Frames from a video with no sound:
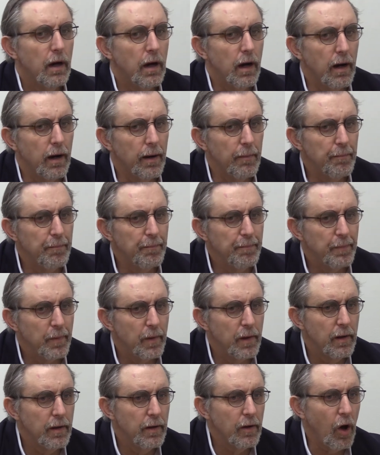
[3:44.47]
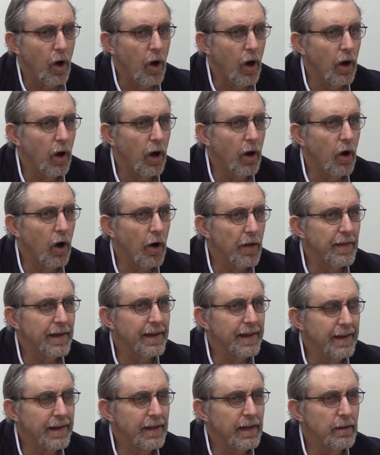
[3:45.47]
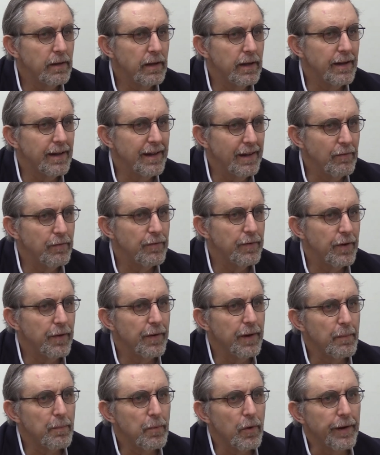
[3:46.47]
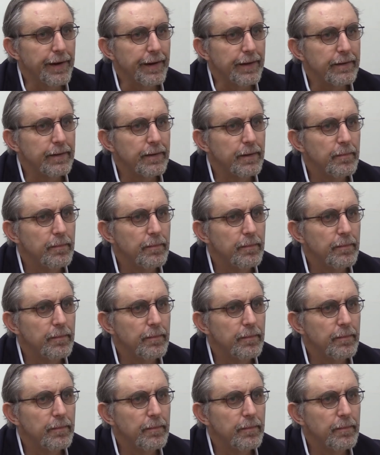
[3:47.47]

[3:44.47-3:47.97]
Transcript: Are they getting an inferior product?